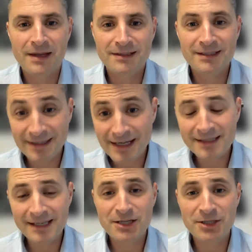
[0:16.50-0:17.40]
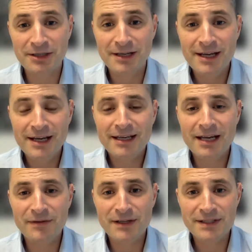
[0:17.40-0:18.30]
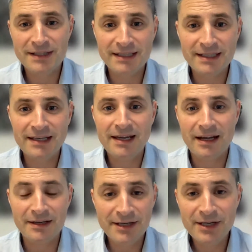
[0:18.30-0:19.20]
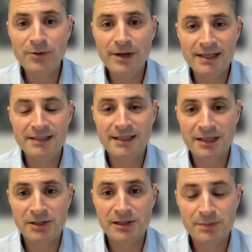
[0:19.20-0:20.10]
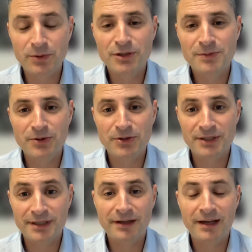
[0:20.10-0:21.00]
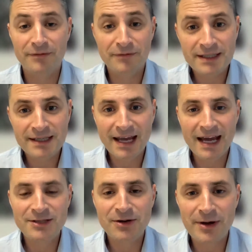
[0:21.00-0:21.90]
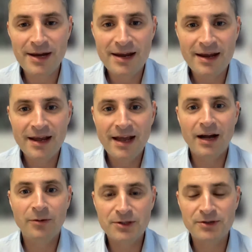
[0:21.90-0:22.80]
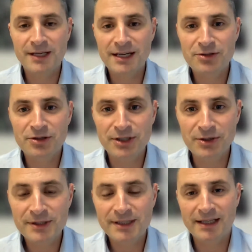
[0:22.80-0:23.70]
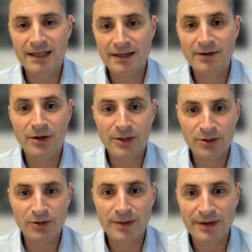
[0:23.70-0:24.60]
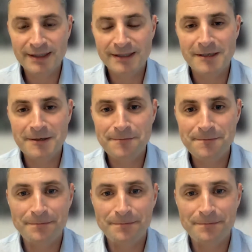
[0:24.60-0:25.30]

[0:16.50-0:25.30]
Today's session covers the new International Sportsperson visa category, which was introduced in October this year.